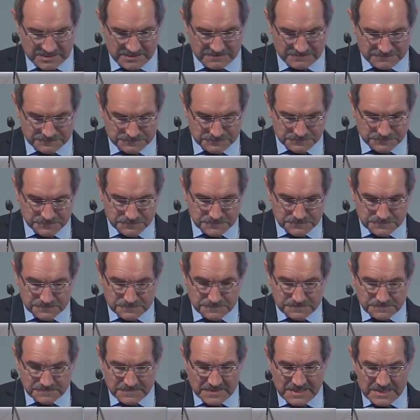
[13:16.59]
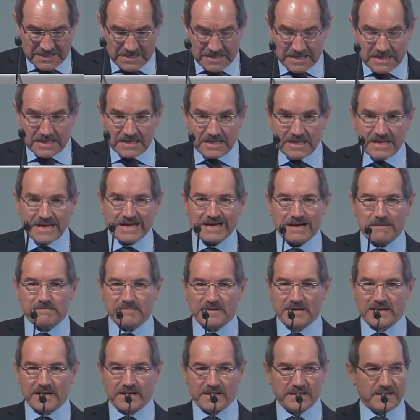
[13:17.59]
and also
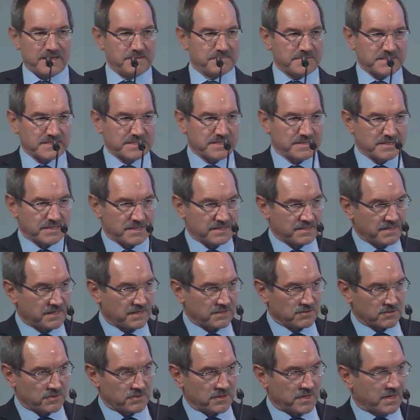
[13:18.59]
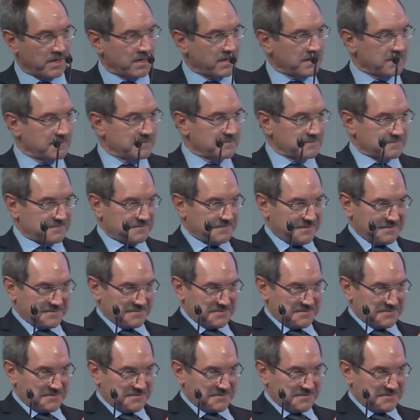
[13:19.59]
the capillarity and the